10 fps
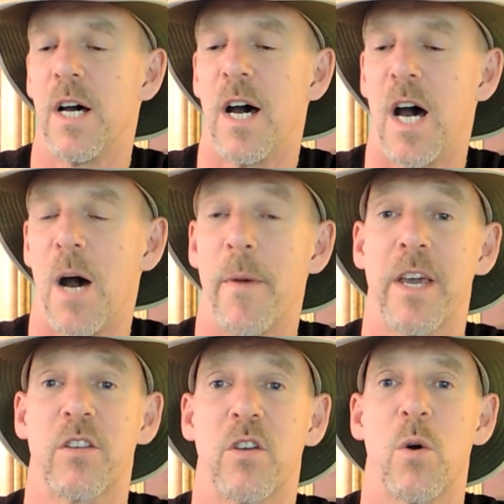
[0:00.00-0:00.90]
I
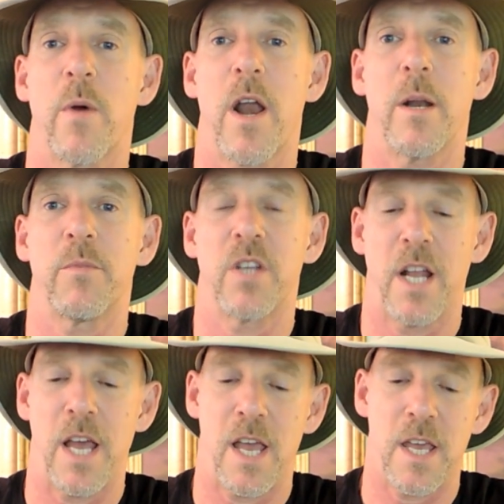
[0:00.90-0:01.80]
get to go wear them
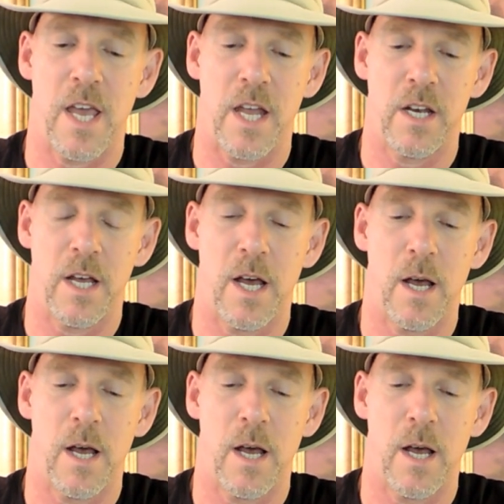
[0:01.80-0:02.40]
today. And